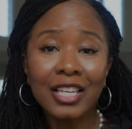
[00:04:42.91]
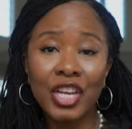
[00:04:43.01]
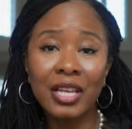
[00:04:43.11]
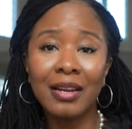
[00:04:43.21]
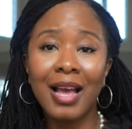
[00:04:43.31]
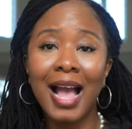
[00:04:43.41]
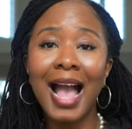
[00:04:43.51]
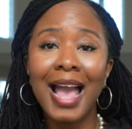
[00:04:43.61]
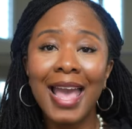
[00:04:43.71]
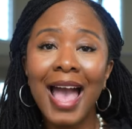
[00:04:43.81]
agent,
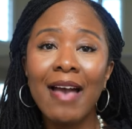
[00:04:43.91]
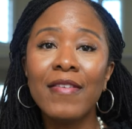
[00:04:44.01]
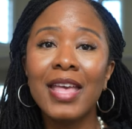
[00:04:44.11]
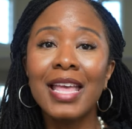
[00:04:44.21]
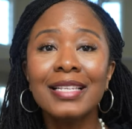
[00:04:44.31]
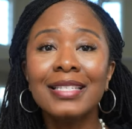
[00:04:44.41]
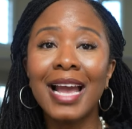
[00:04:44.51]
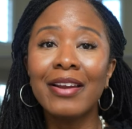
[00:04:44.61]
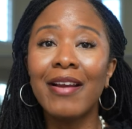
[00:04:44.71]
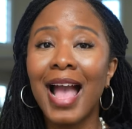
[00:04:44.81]
I have
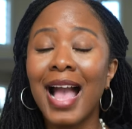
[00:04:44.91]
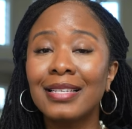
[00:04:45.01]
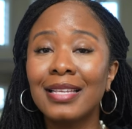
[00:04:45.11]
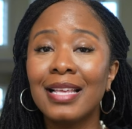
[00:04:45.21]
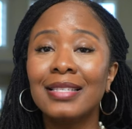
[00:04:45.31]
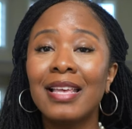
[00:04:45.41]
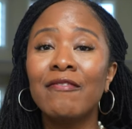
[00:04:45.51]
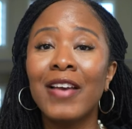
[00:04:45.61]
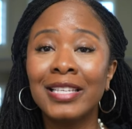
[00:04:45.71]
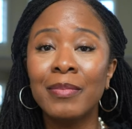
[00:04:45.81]
insider access to
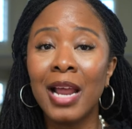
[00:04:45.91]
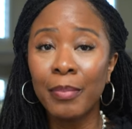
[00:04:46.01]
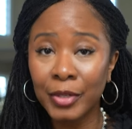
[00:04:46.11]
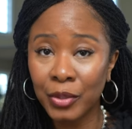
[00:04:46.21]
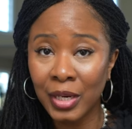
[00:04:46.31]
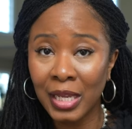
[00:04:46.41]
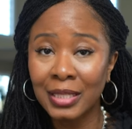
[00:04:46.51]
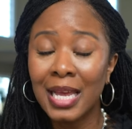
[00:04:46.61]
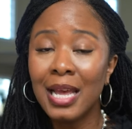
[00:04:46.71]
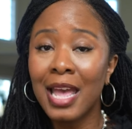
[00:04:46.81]
investment
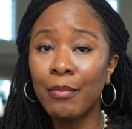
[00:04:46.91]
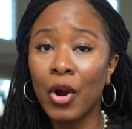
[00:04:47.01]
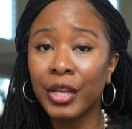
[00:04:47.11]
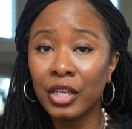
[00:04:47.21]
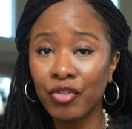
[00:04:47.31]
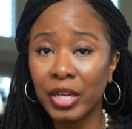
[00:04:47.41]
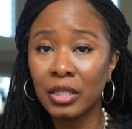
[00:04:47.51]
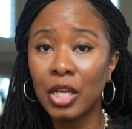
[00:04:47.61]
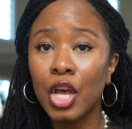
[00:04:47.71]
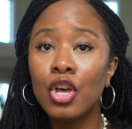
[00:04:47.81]
opportunities and market
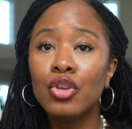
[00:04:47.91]
trends.